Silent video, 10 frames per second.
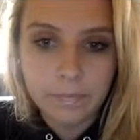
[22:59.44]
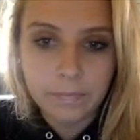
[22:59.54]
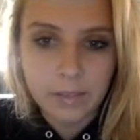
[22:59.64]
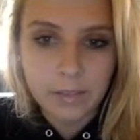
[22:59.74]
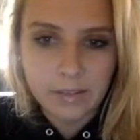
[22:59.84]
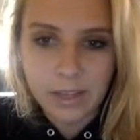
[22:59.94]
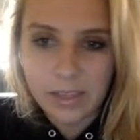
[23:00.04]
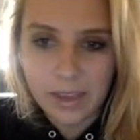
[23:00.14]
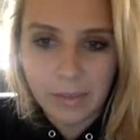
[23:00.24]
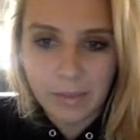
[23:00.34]
There's
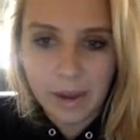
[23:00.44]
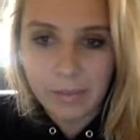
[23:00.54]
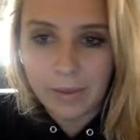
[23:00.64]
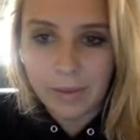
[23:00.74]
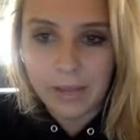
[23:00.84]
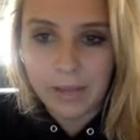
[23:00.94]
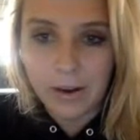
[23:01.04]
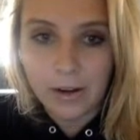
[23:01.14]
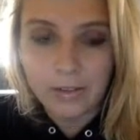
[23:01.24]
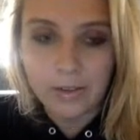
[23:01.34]
nothing in mine because I
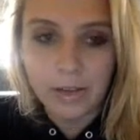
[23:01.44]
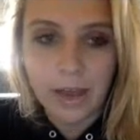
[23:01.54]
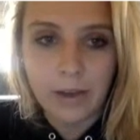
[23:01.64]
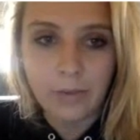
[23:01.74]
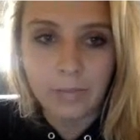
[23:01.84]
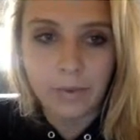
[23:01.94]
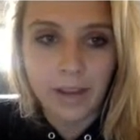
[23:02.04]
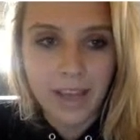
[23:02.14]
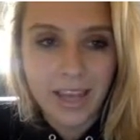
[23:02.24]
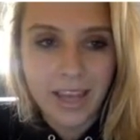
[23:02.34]
already took it out, but
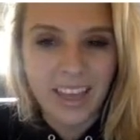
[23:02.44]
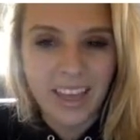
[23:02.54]
they